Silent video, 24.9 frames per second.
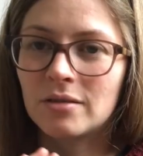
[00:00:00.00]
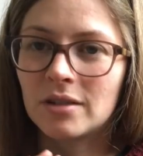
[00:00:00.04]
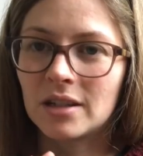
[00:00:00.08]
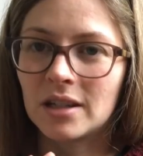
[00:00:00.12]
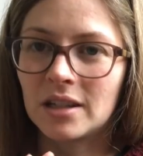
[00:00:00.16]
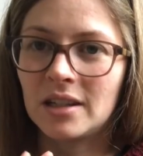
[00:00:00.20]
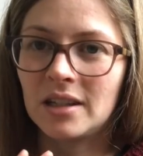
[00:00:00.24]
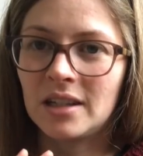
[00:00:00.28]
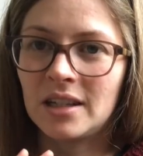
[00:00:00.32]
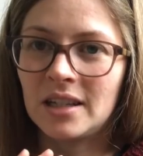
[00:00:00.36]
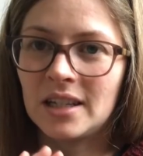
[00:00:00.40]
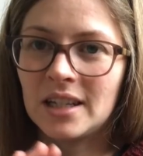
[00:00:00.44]

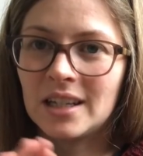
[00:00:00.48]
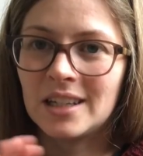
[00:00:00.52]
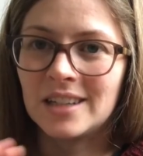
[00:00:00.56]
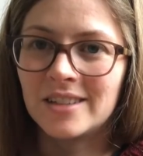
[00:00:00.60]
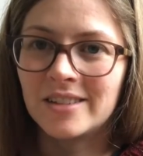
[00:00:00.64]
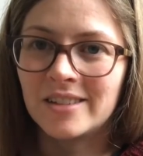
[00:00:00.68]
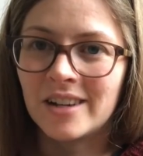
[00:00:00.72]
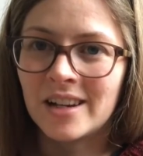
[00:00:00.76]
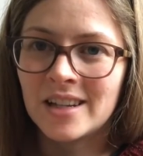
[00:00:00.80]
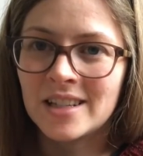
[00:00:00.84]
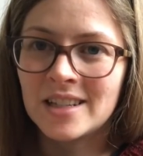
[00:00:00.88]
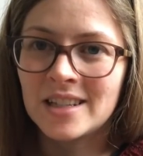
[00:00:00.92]
really
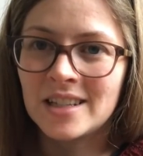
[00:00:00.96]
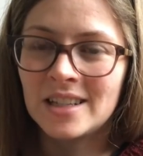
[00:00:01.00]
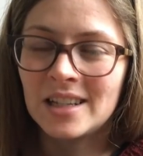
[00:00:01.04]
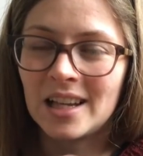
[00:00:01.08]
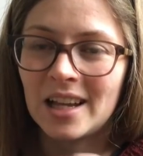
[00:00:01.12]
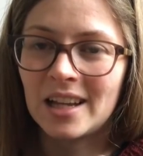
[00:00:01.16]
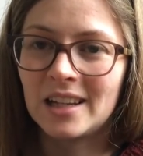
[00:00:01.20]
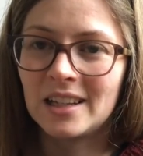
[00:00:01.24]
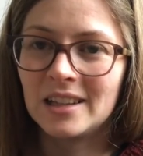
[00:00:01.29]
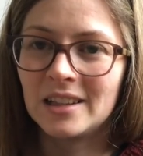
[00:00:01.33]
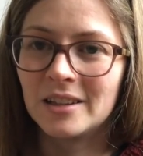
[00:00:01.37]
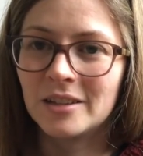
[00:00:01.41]
interesting
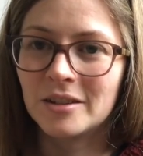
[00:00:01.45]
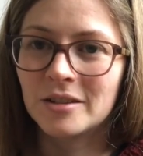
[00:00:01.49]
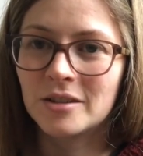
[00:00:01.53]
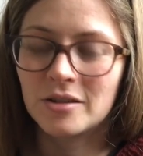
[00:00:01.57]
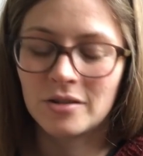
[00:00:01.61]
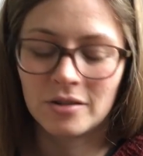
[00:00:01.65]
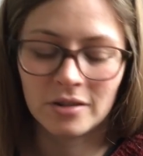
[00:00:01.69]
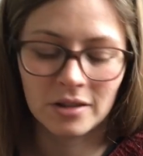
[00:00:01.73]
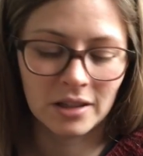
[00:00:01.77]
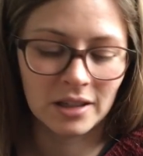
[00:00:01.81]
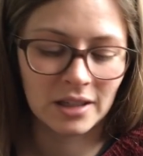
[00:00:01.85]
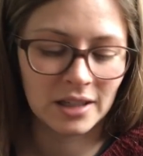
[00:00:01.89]
and it
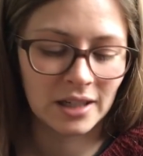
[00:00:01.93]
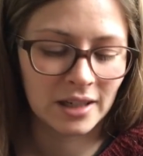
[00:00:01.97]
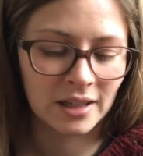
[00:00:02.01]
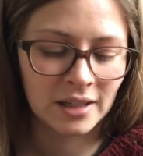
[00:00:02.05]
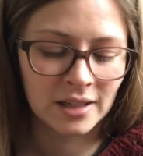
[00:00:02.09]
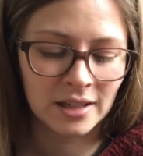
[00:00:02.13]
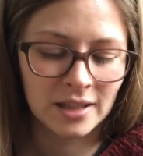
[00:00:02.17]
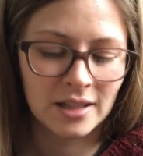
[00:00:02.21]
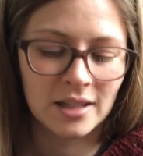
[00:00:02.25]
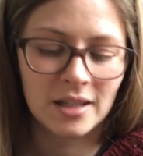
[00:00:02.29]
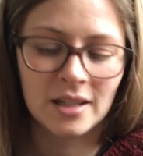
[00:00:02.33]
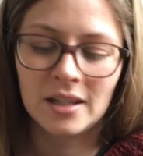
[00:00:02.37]
looks really
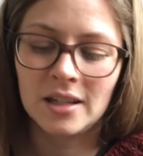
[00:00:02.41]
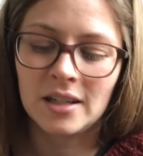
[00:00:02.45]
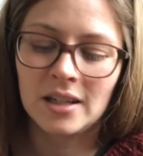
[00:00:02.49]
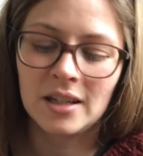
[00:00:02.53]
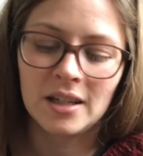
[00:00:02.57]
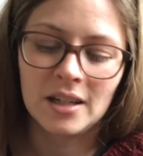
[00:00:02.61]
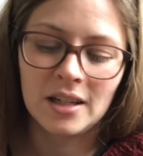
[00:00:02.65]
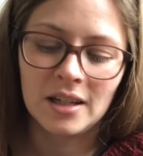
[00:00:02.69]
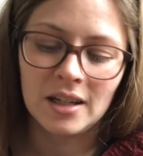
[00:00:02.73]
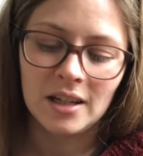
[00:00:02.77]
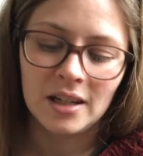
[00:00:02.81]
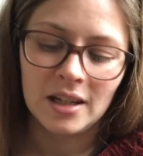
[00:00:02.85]
nice.
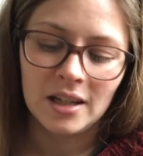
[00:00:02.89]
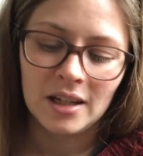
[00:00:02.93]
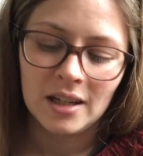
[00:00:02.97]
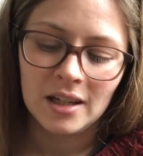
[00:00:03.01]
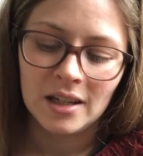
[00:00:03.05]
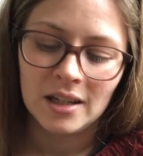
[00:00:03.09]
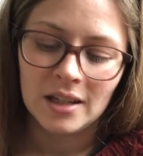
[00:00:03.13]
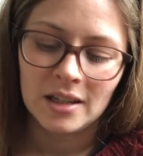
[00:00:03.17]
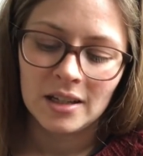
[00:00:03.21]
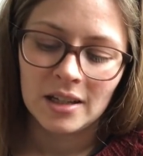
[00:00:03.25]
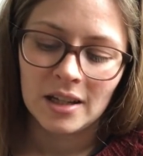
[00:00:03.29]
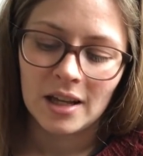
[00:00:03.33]

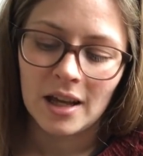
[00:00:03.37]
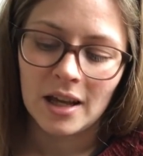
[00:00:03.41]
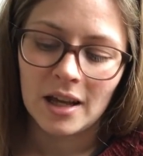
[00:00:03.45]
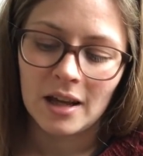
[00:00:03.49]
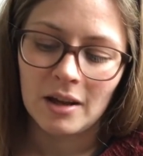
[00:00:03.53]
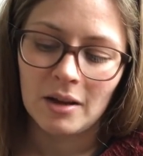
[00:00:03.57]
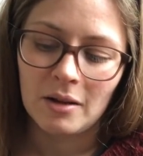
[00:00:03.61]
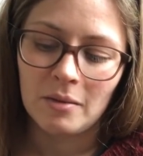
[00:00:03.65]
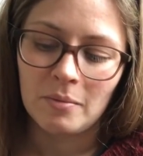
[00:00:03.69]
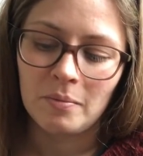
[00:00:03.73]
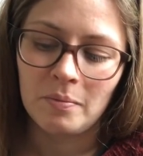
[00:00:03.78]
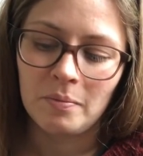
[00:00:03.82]

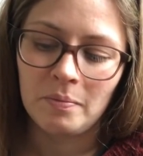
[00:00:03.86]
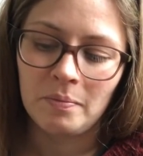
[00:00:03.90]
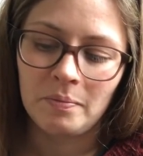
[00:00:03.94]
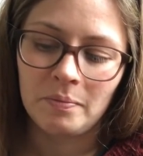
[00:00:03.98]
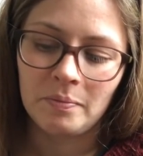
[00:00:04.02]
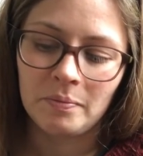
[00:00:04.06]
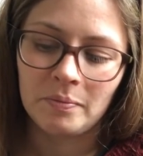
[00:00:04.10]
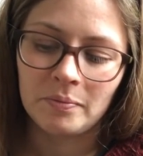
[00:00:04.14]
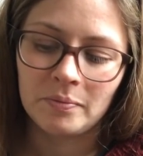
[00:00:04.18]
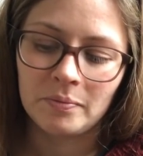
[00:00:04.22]
So